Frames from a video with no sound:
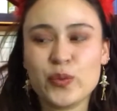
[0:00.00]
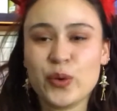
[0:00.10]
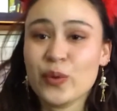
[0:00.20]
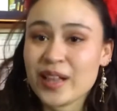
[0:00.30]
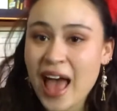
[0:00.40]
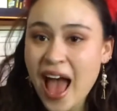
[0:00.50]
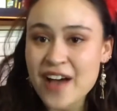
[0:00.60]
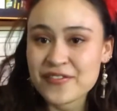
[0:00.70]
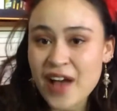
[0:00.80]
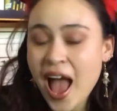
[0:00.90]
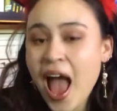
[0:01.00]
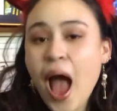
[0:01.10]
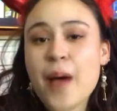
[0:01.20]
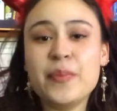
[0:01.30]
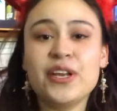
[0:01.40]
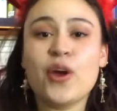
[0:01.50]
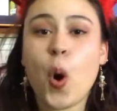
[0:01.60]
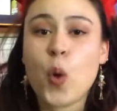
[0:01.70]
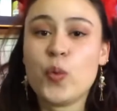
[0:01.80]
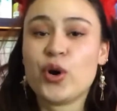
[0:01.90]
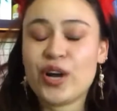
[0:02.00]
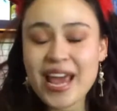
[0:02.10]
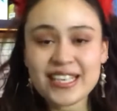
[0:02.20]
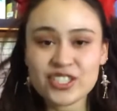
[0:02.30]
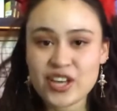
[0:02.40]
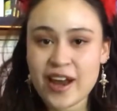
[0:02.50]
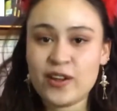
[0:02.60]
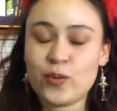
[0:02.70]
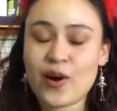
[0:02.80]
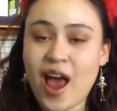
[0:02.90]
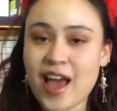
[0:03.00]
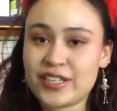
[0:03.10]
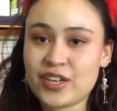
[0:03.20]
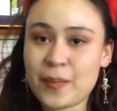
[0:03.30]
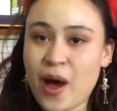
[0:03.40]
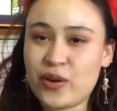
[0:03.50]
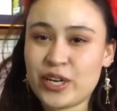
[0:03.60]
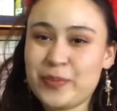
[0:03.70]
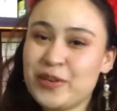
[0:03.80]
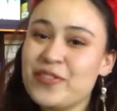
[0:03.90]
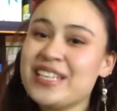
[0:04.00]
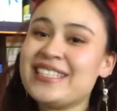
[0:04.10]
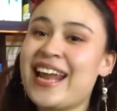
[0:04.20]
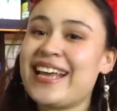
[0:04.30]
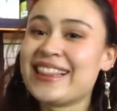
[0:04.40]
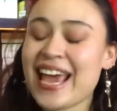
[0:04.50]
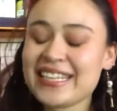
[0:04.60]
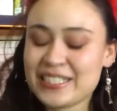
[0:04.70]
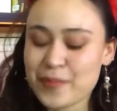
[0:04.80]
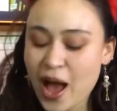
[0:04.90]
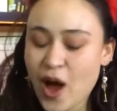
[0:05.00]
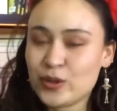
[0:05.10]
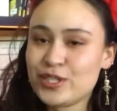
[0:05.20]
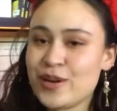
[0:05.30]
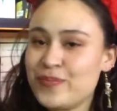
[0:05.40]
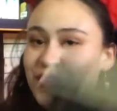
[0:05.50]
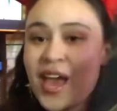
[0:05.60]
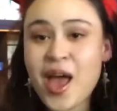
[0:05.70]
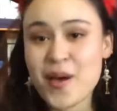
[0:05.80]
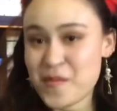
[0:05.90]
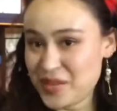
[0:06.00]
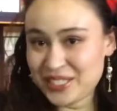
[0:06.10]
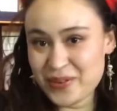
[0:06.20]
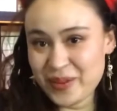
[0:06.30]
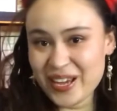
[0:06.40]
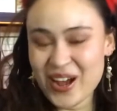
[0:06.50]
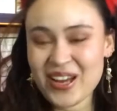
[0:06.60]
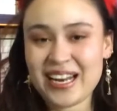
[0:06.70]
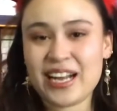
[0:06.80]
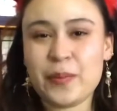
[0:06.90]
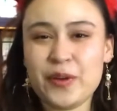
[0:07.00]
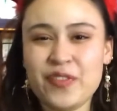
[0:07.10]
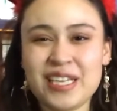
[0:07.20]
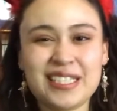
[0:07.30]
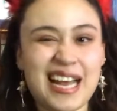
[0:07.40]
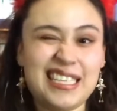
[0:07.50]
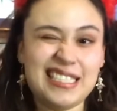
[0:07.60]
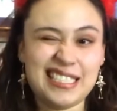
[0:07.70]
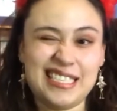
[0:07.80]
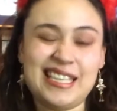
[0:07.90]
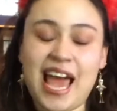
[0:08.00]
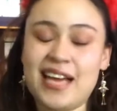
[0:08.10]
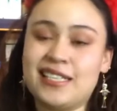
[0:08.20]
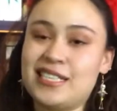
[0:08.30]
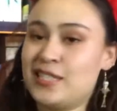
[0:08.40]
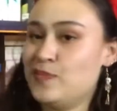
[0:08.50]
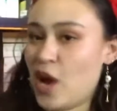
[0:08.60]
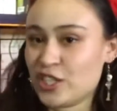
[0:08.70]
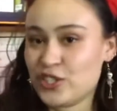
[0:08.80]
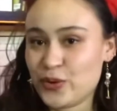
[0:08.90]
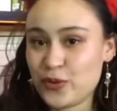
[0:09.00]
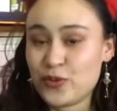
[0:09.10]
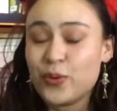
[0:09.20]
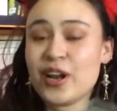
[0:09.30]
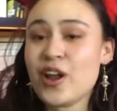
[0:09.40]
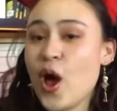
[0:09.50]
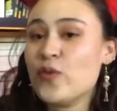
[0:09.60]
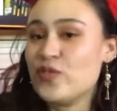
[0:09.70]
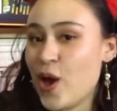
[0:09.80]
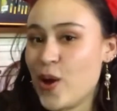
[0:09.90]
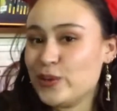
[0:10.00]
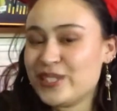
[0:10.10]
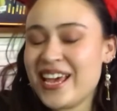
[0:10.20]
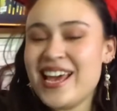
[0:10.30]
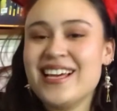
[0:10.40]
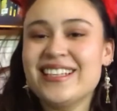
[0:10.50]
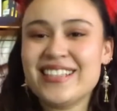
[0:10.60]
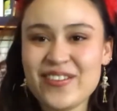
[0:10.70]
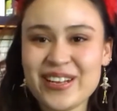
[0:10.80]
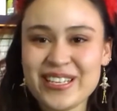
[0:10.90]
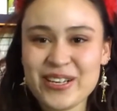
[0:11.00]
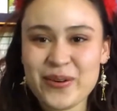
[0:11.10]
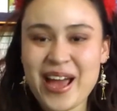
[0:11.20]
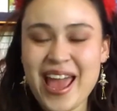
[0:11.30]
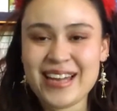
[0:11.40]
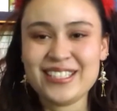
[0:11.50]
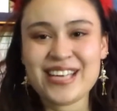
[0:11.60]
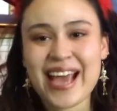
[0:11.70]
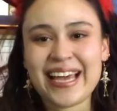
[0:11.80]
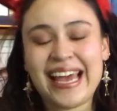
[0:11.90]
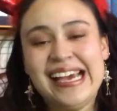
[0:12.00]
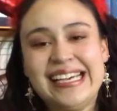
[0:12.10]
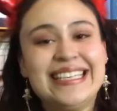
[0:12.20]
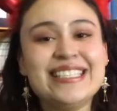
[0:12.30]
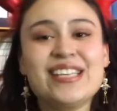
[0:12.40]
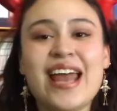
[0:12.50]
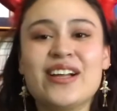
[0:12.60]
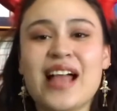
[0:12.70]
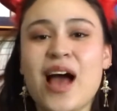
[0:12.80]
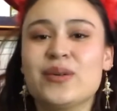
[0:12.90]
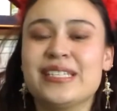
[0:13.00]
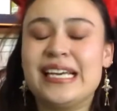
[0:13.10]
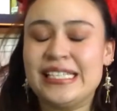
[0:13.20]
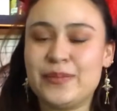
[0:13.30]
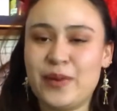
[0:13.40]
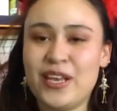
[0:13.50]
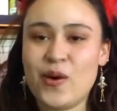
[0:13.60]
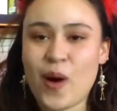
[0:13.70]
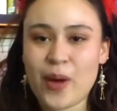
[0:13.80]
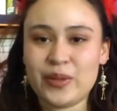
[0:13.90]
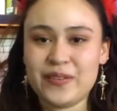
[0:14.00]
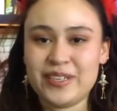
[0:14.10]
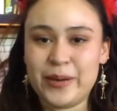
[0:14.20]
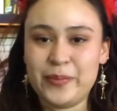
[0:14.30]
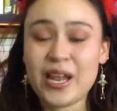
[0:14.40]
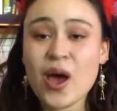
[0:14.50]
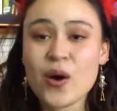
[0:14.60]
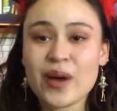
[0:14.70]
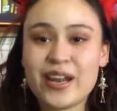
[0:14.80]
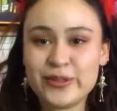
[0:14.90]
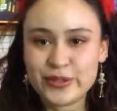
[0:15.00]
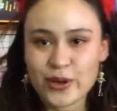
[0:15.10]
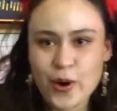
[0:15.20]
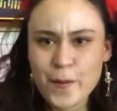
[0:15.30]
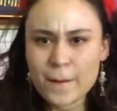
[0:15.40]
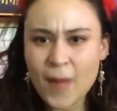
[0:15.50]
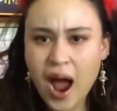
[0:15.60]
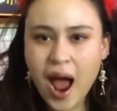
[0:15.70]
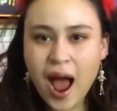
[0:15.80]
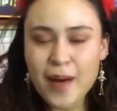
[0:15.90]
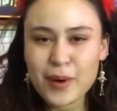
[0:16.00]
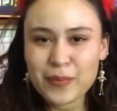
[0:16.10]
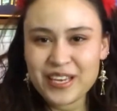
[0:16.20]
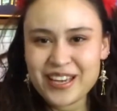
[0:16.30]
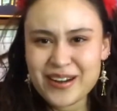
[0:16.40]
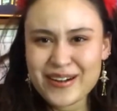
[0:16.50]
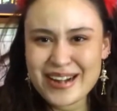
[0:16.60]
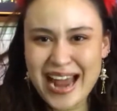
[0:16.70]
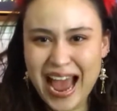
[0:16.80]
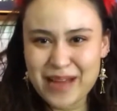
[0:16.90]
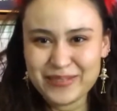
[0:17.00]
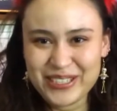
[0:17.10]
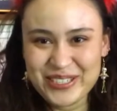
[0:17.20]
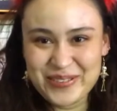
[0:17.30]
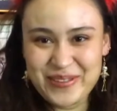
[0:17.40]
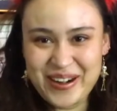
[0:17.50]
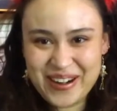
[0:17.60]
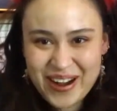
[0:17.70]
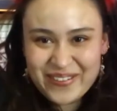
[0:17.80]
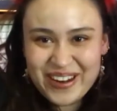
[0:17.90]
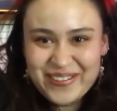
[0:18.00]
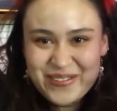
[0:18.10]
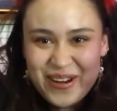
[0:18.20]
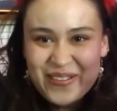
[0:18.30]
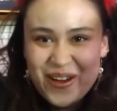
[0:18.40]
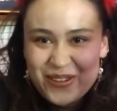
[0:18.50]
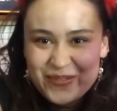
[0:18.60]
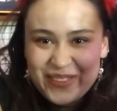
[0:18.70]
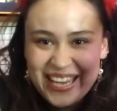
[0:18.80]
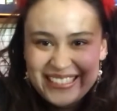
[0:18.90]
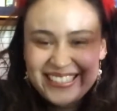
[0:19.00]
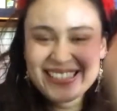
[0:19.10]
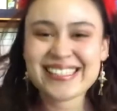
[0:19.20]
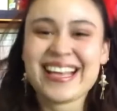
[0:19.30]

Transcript: We will have a video over on his channel where I talk about a couple of things that I liked about Mr. B Gone and a couple of things that I didn't like as much. So if you want to know those, definitely go ahead and check his channel out and his video. I will leave it down below and also above here. I'm not sure where, one of those places.